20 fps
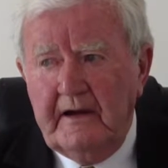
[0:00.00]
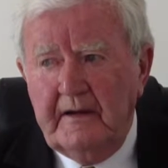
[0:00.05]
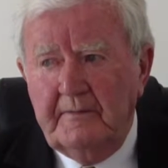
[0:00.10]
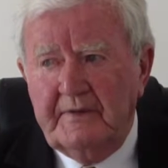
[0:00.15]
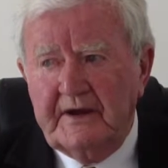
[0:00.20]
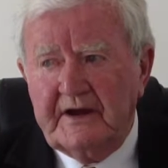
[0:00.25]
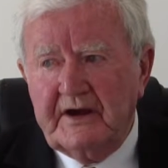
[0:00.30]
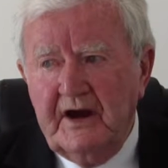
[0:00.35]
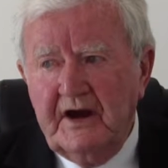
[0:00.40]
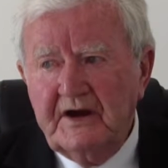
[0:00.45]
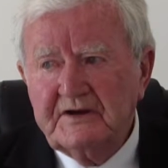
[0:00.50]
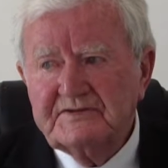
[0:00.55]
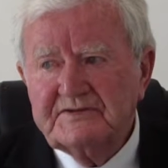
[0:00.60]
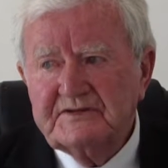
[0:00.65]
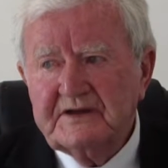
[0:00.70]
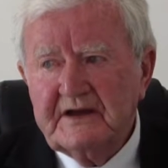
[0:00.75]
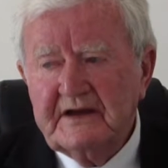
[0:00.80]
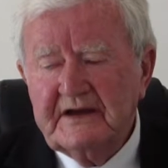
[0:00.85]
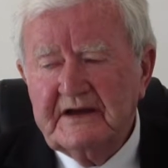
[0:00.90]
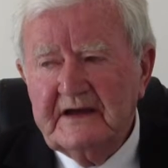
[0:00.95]

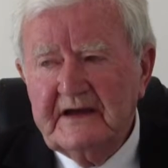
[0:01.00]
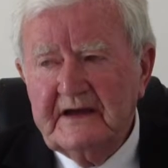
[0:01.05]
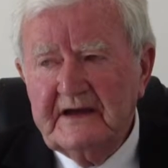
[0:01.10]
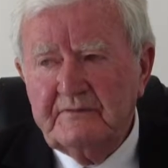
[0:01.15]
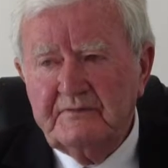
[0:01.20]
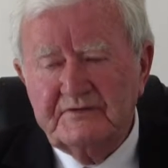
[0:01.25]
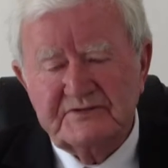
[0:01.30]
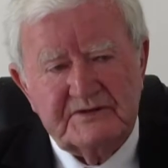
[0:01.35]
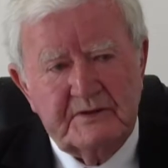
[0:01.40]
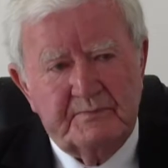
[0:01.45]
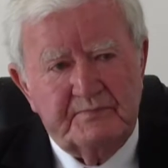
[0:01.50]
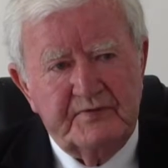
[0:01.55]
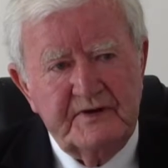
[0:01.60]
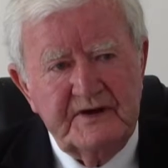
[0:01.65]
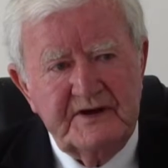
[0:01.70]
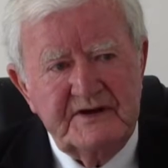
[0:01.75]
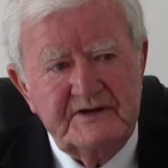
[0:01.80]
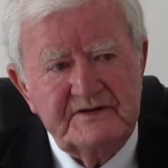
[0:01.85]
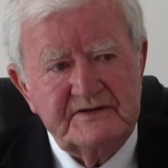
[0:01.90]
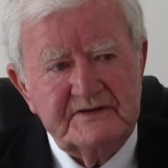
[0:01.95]
because it was the
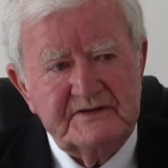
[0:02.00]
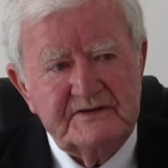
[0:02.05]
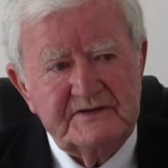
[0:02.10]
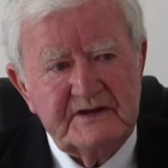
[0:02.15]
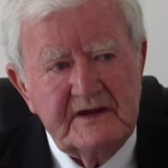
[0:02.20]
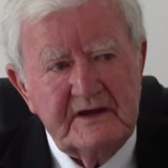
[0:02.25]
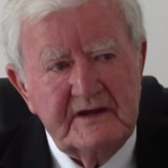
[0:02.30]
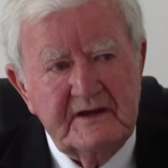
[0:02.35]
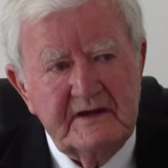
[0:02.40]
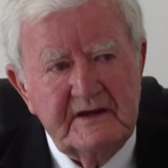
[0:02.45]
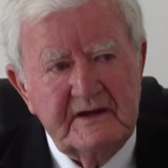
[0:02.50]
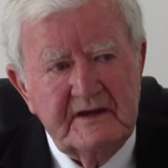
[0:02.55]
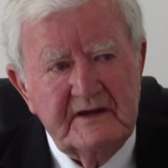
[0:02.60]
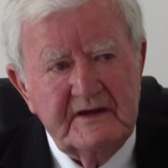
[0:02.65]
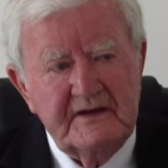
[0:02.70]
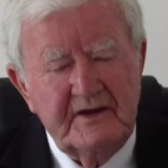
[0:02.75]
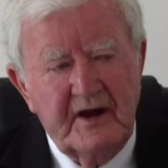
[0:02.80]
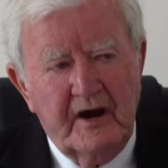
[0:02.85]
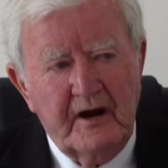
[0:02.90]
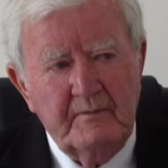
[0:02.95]
priests.
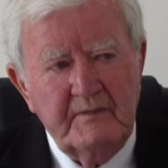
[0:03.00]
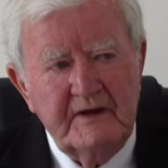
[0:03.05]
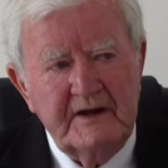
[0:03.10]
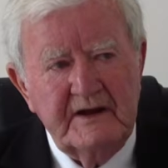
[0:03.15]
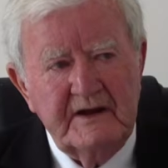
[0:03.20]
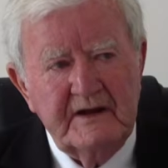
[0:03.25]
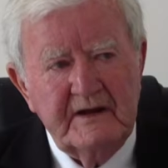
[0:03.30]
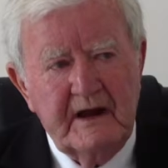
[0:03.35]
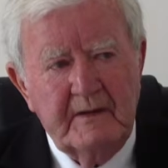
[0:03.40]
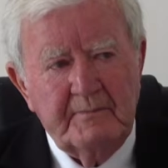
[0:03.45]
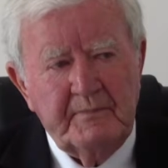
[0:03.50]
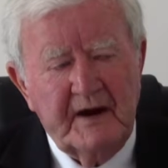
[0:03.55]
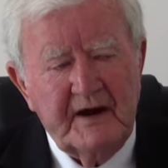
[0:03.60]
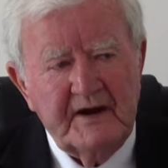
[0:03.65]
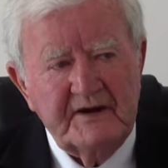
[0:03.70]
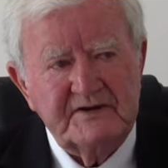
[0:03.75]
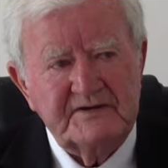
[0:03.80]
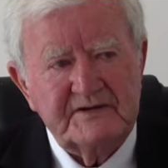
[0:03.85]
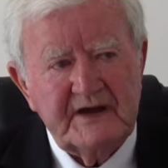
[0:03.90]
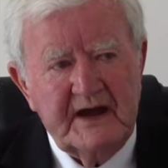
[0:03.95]
Normally a
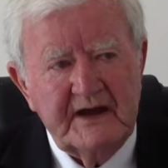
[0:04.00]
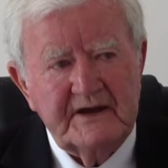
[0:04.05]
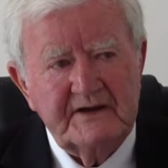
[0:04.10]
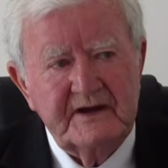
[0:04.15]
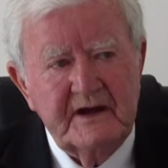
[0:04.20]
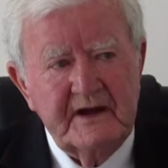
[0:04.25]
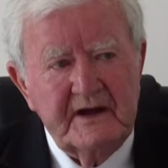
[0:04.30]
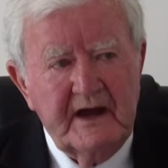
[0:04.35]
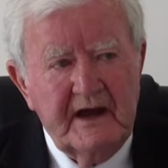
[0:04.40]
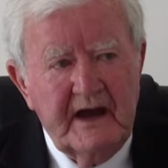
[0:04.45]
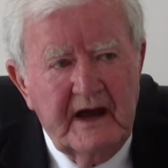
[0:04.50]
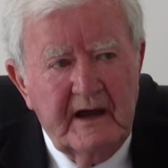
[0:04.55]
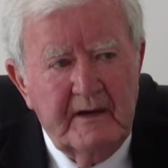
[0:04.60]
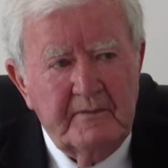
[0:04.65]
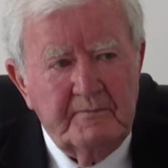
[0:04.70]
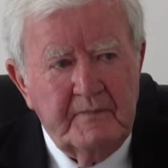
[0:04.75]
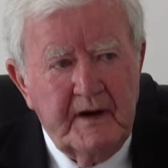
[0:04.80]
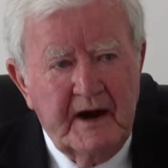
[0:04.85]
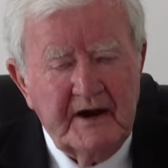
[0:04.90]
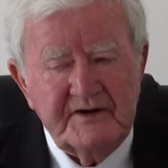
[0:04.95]
parish had
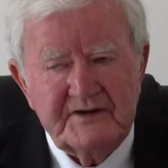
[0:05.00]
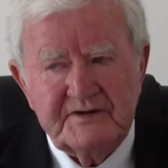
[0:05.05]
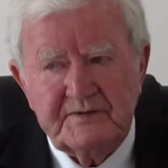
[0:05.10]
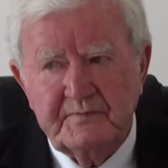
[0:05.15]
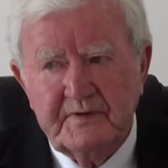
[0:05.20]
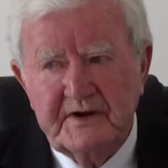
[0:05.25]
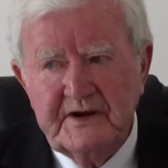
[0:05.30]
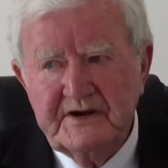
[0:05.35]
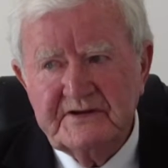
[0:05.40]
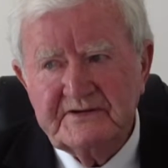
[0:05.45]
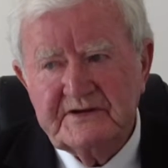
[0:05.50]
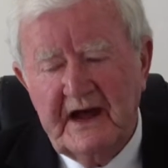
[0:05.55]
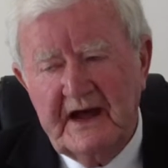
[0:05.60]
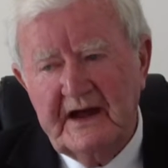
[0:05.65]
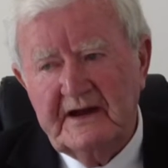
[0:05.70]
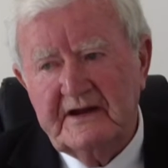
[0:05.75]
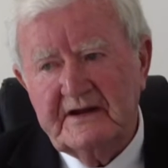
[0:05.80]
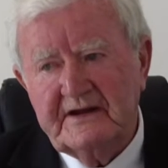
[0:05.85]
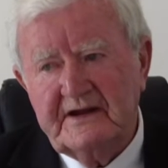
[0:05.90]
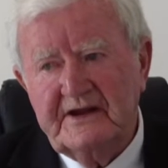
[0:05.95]
a parish priest
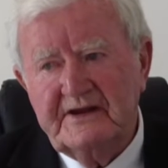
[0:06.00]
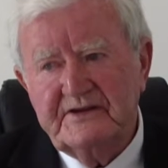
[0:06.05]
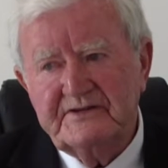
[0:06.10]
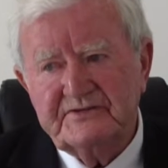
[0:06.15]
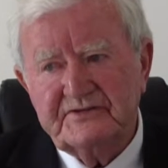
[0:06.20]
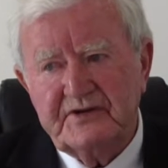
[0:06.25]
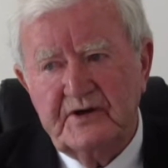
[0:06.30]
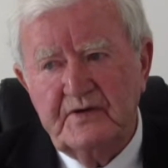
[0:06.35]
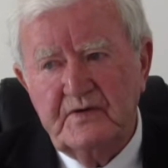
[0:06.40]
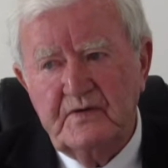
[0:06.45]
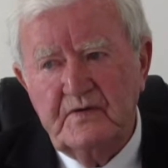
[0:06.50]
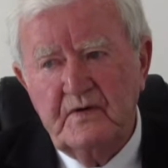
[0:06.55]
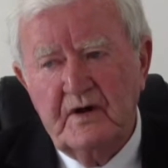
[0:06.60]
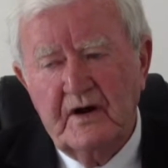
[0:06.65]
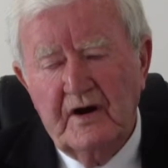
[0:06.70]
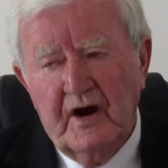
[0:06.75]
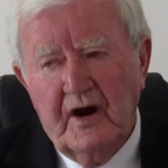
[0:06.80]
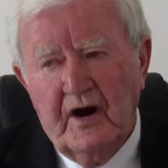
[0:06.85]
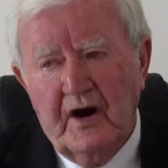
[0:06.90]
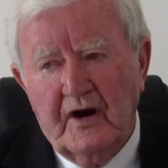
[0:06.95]
and at least
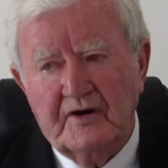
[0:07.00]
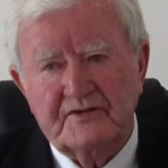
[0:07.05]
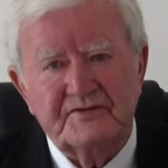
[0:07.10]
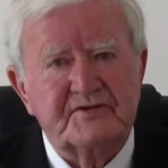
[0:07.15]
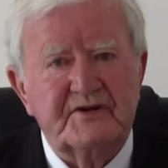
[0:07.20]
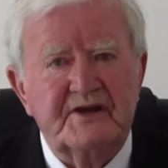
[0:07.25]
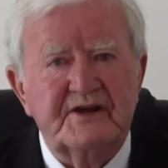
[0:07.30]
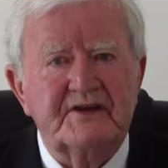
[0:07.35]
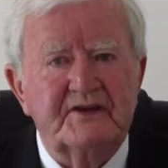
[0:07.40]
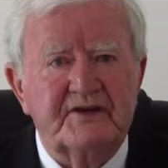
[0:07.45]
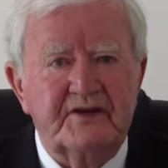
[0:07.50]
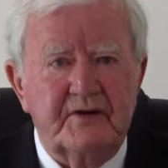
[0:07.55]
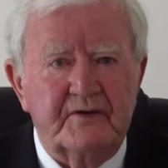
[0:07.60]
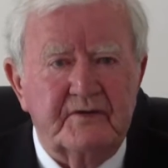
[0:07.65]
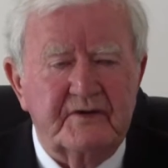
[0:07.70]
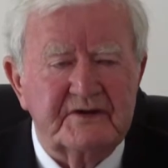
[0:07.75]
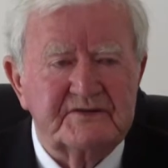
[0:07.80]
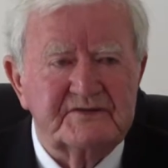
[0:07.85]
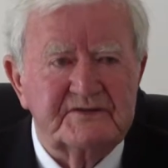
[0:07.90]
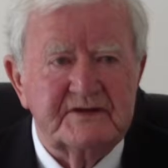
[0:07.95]
2 or 3
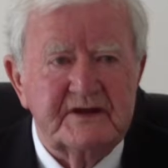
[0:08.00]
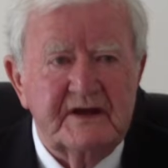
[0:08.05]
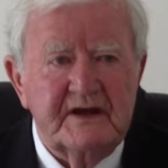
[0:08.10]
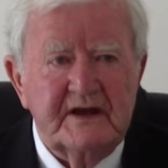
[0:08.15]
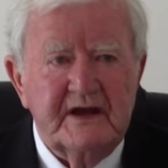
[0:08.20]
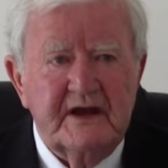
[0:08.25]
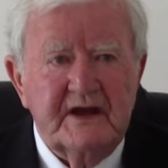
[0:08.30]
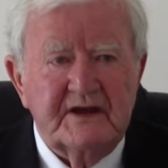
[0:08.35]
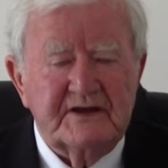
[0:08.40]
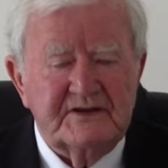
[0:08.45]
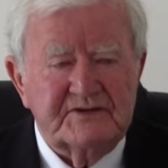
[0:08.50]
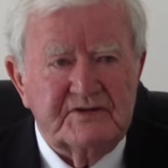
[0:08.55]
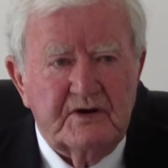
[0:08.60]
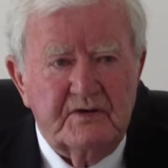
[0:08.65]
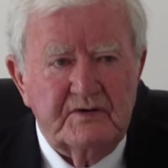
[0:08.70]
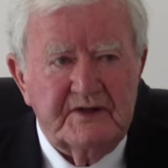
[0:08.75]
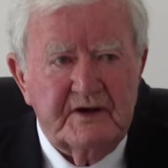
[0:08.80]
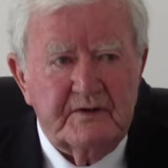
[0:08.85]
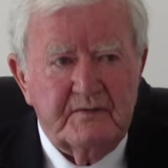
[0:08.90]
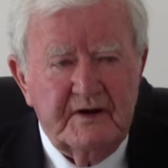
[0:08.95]
curates,
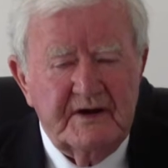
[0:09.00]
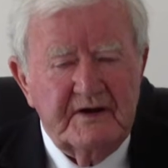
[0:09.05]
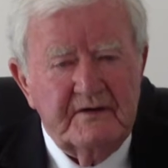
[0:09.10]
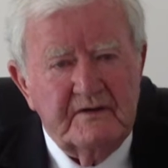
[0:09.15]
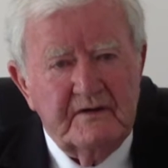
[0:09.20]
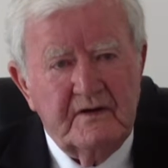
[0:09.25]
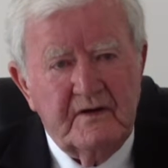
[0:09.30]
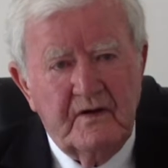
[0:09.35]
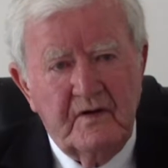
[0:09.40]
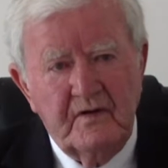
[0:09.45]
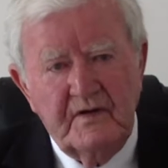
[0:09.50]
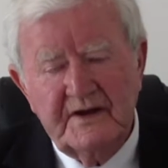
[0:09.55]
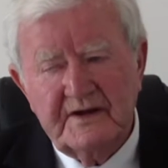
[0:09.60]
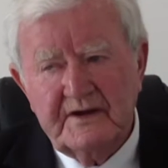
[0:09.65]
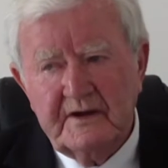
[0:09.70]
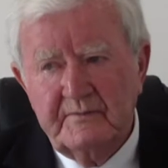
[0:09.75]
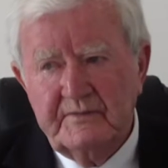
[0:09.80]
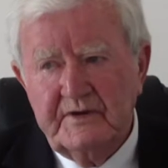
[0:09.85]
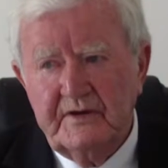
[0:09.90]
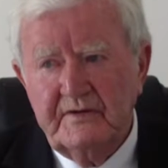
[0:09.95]
so that when Holy
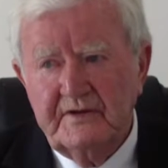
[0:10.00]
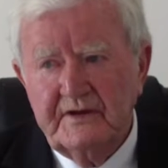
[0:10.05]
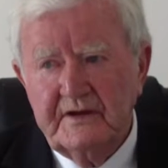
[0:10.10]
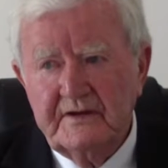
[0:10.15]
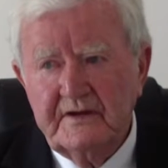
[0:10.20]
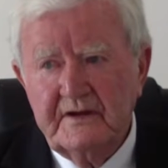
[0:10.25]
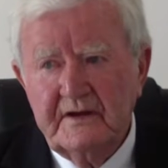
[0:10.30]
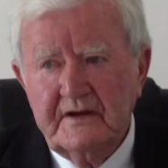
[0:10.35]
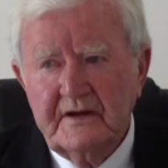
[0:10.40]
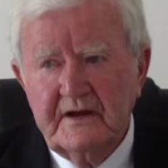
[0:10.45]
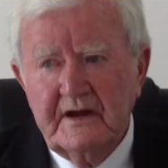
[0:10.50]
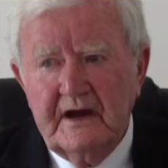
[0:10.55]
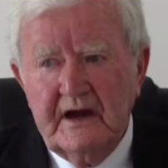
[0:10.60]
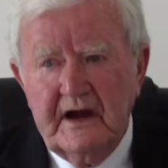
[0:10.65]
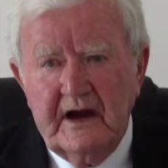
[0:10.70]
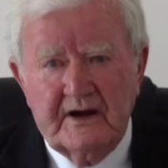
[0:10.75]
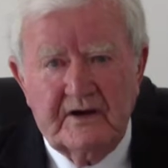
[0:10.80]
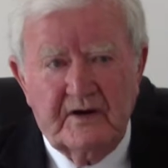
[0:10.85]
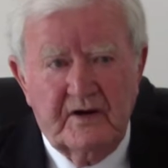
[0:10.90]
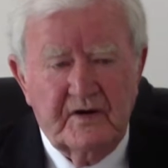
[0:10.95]
Communion
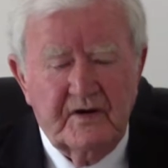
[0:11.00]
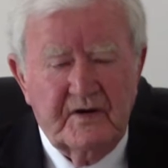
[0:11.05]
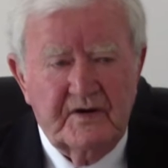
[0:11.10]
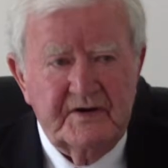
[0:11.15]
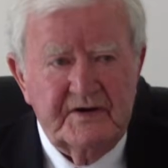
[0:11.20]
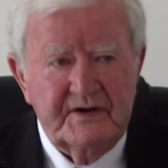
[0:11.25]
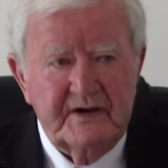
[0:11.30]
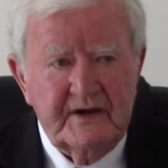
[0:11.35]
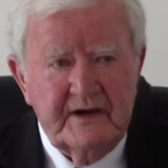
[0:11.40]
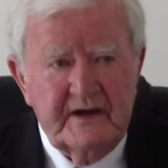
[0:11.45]
occurred,